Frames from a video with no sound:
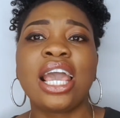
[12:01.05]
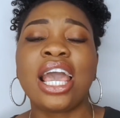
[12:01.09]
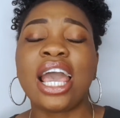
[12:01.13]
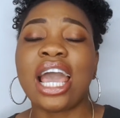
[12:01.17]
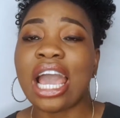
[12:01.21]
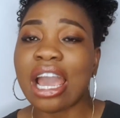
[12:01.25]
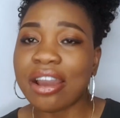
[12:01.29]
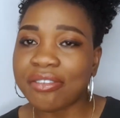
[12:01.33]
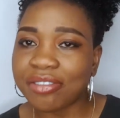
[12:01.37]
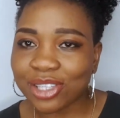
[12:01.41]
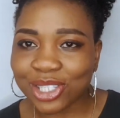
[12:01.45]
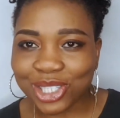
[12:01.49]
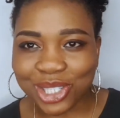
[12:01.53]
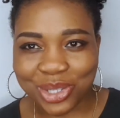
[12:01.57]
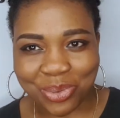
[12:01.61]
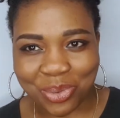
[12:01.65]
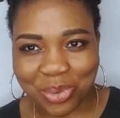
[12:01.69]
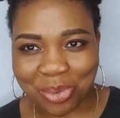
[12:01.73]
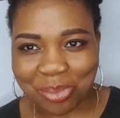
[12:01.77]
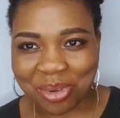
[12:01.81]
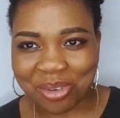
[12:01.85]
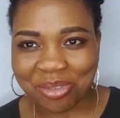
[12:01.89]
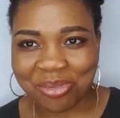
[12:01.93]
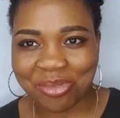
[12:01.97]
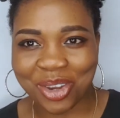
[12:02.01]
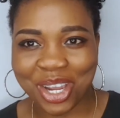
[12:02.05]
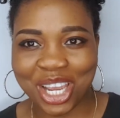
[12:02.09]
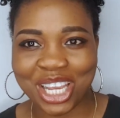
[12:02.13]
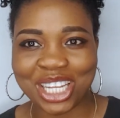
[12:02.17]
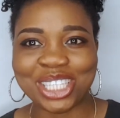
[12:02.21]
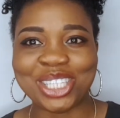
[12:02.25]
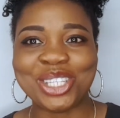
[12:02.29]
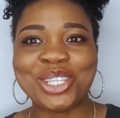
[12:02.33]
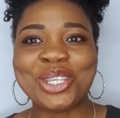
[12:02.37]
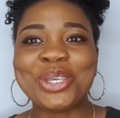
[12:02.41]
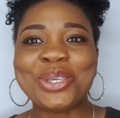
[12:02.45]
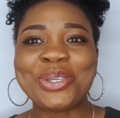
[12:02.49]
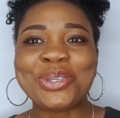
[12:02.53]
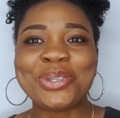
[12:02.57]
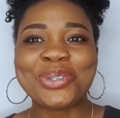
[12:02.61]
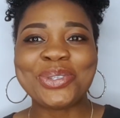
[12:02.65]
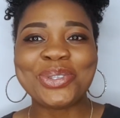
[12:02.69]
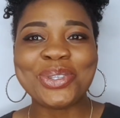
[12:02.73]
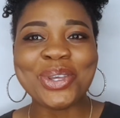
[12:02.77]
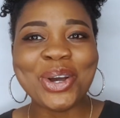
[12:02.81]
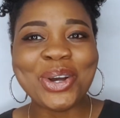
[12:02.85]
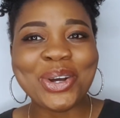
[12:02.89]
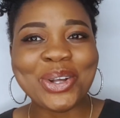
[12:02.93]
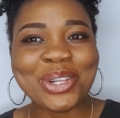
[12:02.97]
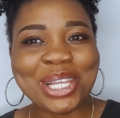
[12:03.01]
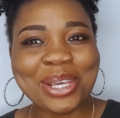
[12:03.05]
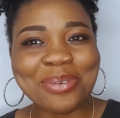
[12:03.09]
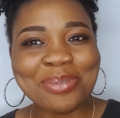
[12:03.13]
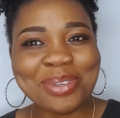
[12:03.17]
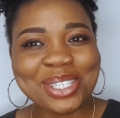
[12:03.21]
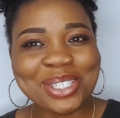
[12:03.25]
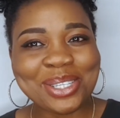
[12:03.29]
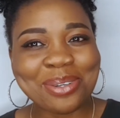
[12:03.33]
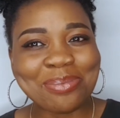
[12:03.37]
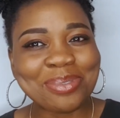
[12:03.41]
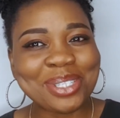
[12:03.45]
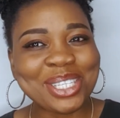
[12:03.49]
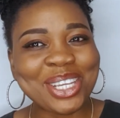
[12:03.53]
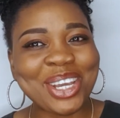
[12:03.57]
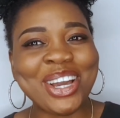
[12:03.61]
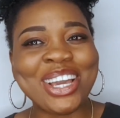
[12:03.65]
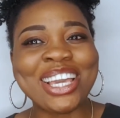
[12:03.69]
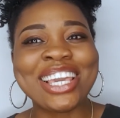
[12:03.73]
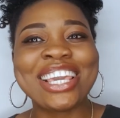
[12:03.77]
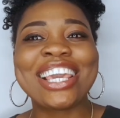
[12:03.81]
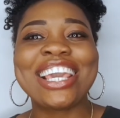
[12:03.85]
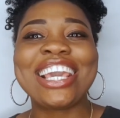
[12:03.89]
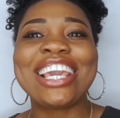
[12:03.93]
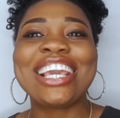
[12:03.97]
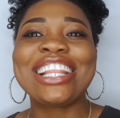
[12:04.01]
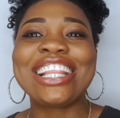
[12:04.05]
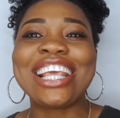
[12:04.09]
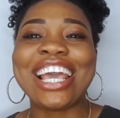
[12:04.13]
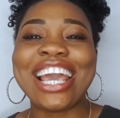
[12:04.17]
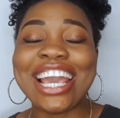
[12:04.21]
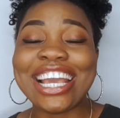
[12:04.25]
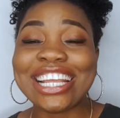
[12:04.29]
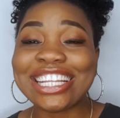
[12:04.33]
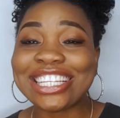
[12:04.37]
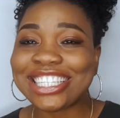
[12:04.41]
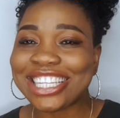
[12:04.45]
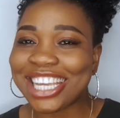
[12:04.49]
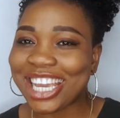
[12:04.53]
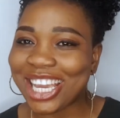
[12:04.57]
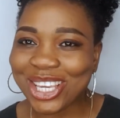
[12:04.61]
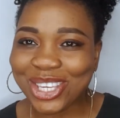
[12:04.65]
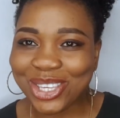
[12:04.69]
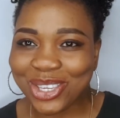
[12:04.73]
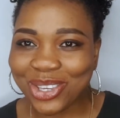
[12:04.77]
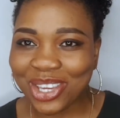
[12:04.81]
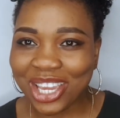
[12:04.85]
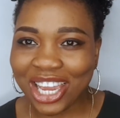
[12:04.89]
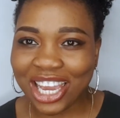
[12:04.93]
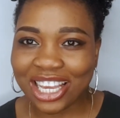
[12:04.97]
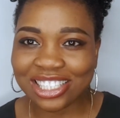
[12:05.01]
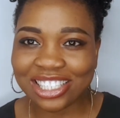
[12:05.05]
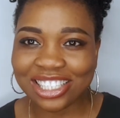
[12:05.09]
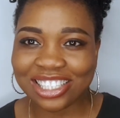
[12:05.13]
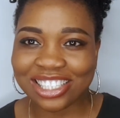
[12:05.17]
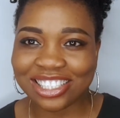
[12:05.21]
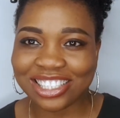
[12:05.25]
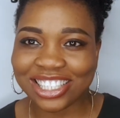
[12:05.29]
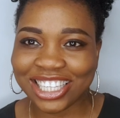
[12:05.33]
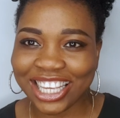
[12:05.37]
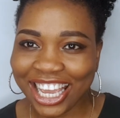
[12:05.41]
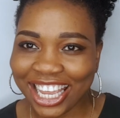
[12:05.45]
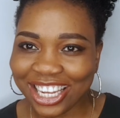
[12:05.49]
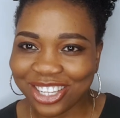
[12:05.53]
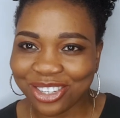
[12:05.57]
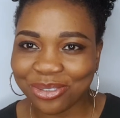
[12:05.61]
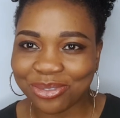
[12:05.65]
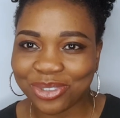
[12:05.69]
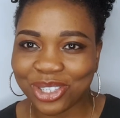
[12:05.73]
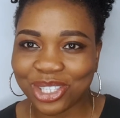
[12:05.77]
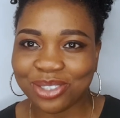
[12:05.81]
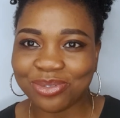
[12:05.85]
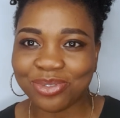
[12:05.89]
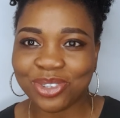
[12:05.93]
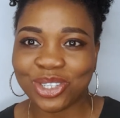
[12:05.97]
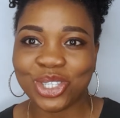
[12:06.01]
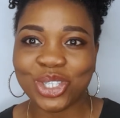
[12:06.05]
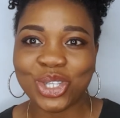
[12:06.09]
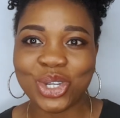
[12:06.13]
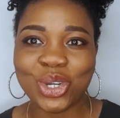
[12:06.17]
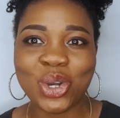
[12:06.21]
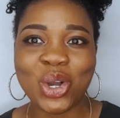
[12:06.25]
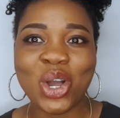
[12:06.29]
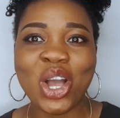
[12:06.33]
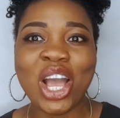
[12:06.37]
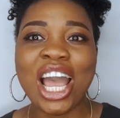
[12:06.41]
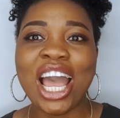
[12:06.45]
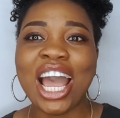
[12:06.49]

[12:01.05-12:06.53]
Everything will be fine. So let me stop talking and thank you guys. This is the end of this video.